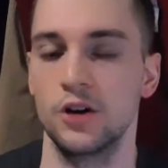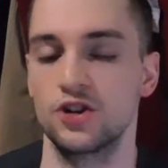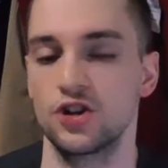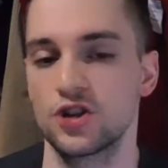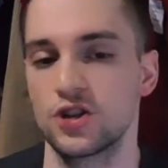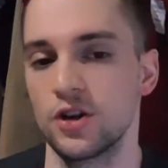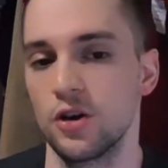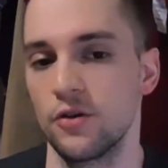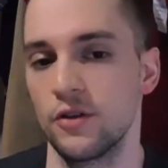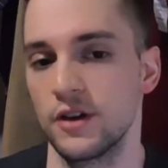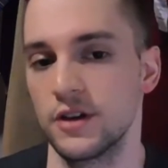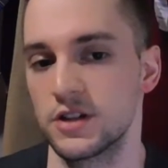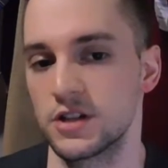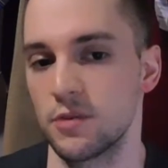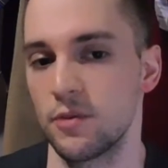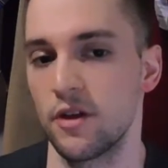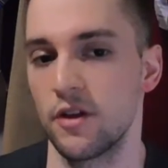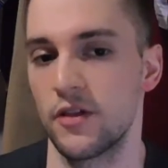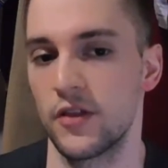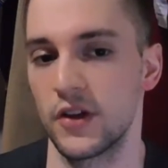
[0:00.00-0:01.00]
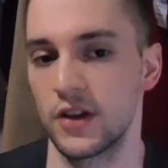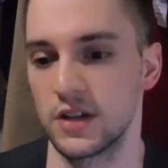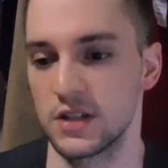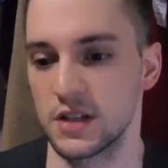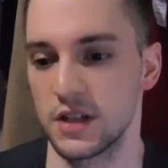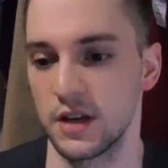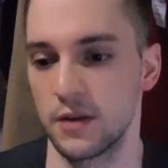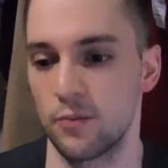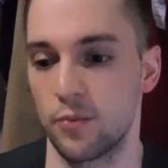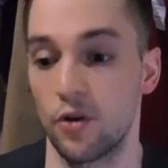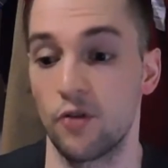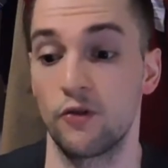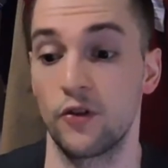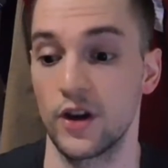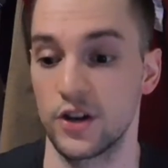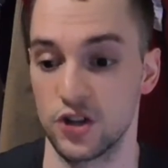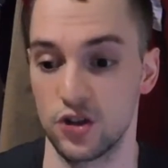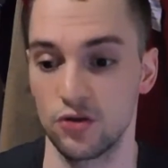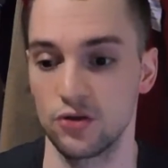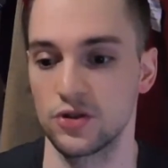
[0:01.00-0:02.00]
Just know that some of the things that
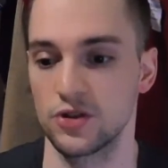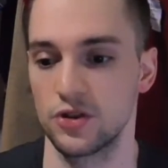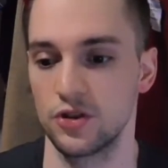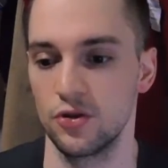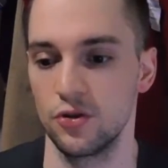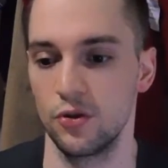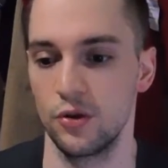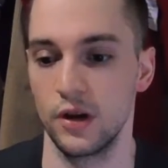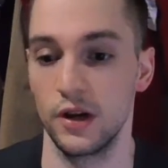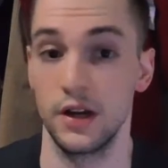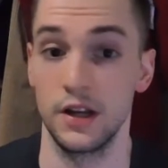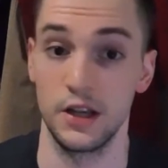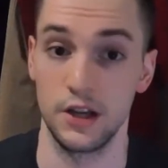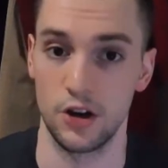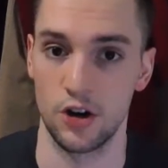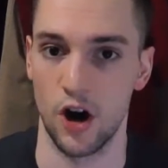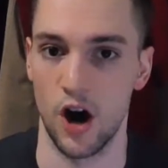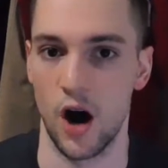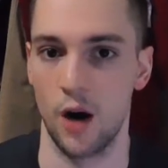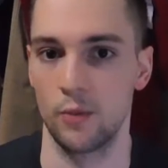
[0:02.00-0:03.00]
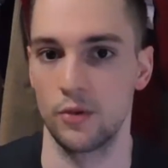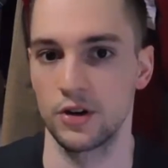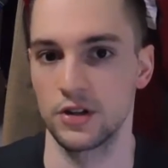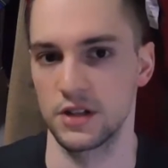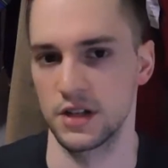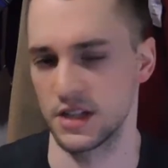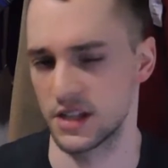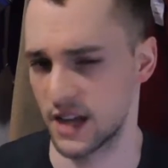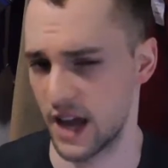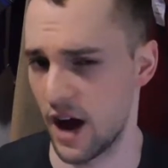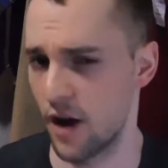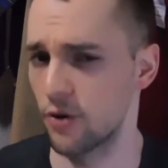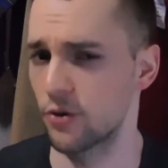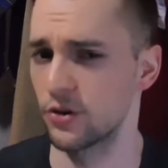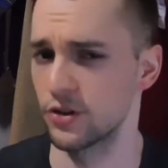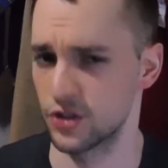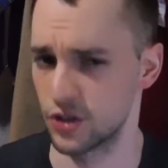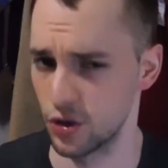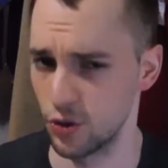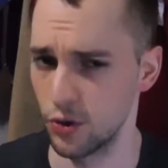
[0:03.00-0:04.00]
professionals do in e-commerce is
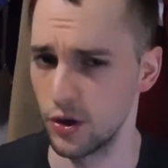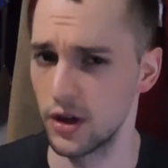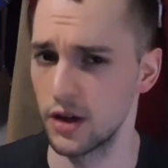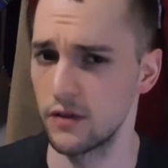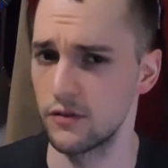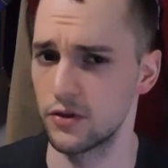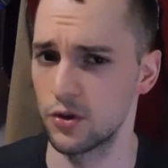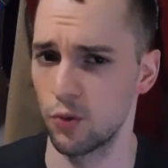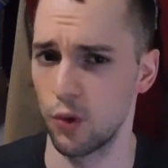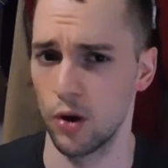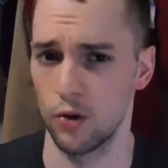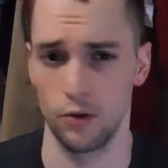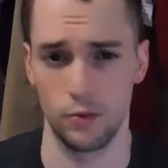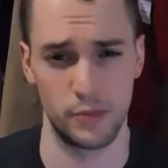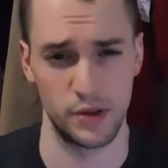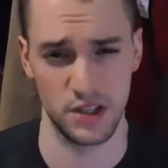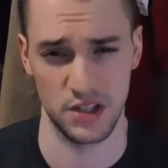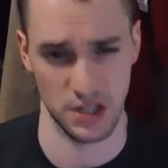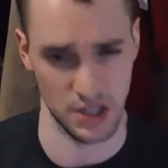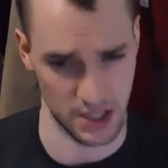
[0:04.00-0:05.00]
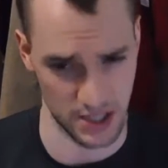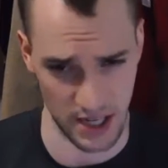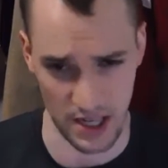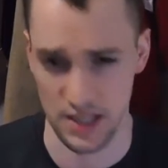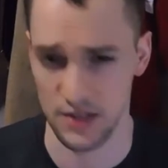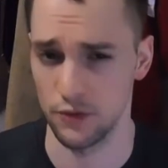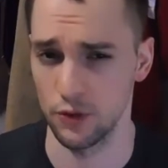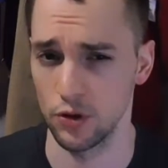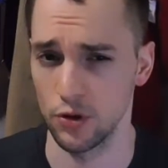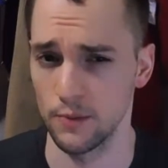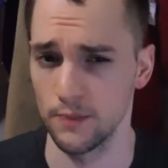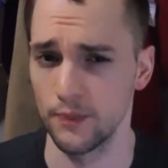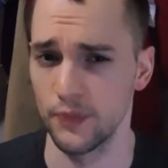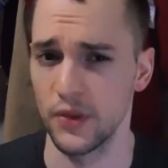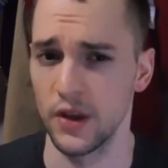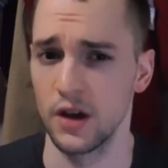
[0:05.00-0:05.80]
counterintuitive to what would be successful.